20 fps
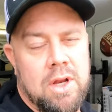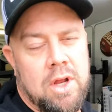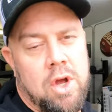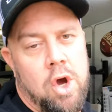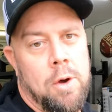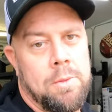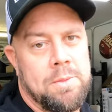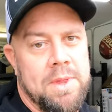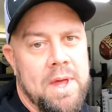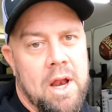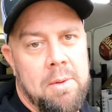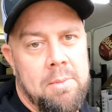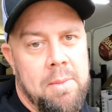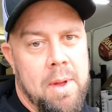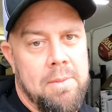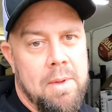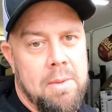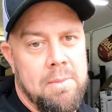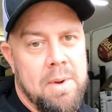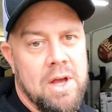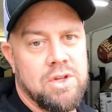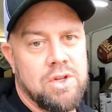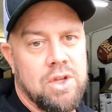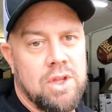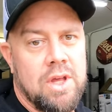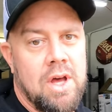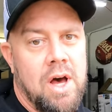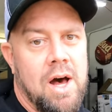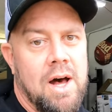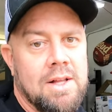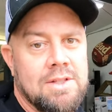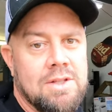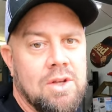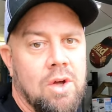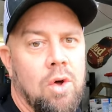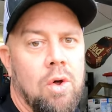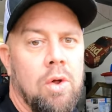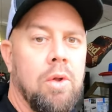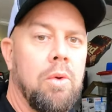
go up there, maybe measure the console